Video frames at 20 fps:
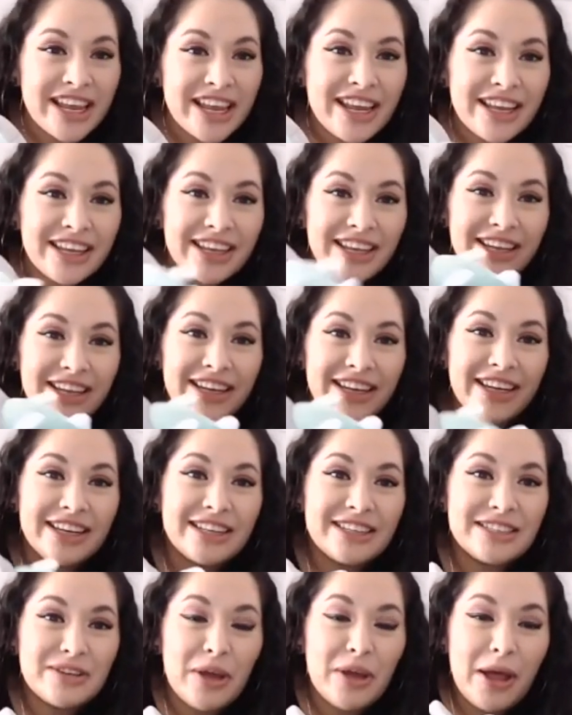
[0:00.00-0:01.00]
He
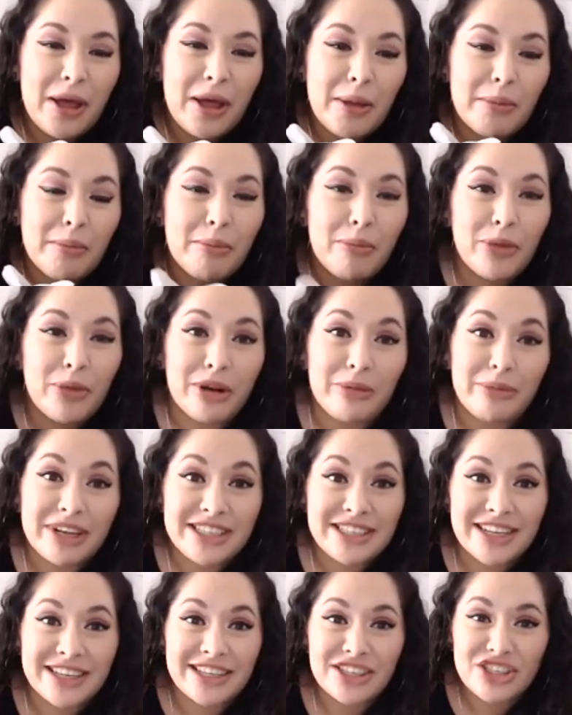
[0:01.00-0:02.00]
is um, one of my
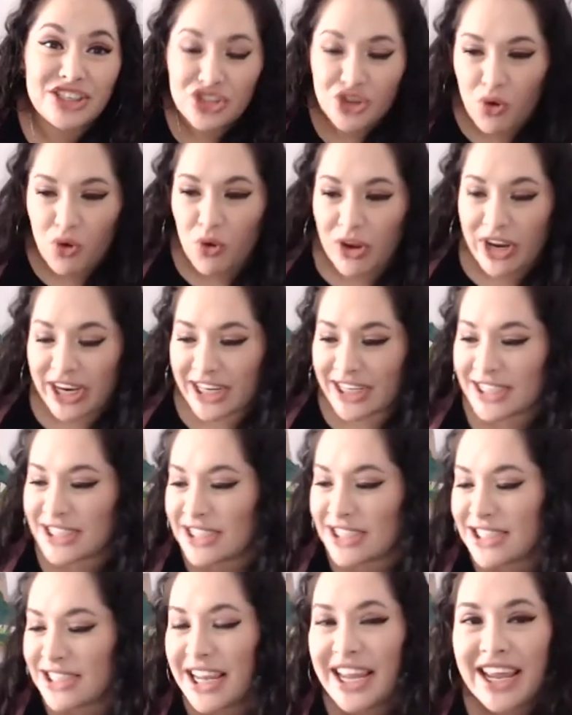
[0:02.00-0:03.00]
son's
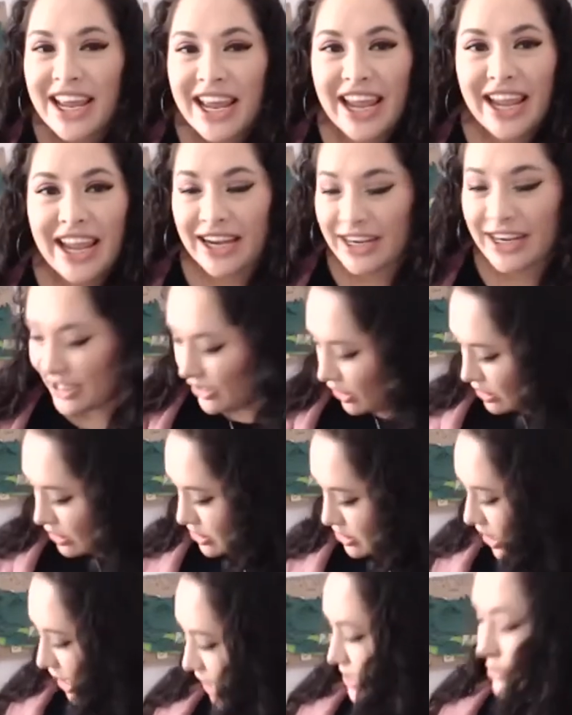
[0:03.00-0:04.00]
toys, and he also has